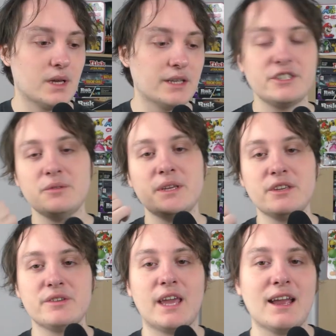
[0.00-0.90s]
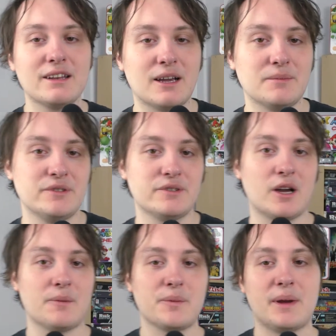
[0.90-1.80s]
Assuming you can come to a
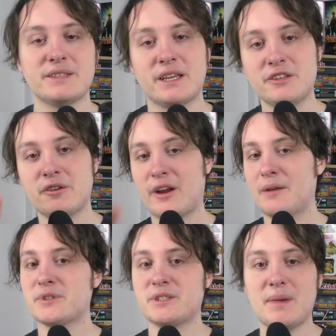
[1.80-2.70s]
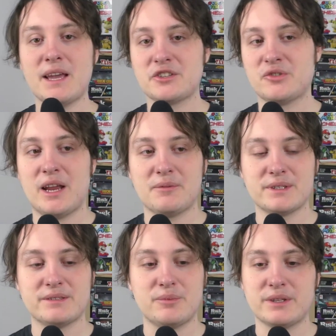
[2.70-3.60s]
compromise and you are able to make a trade
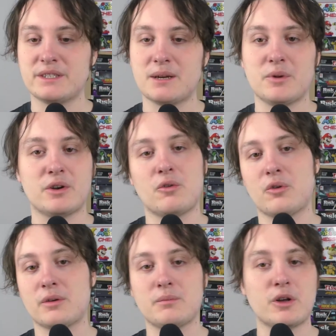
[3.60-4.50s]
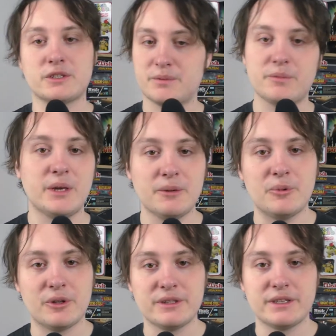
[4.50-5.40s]
with someone or multiple
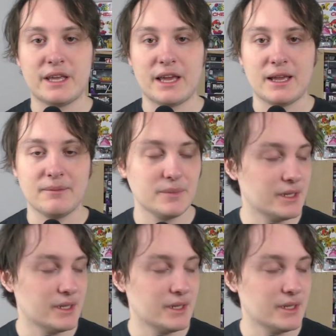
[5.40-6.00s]
people in the game,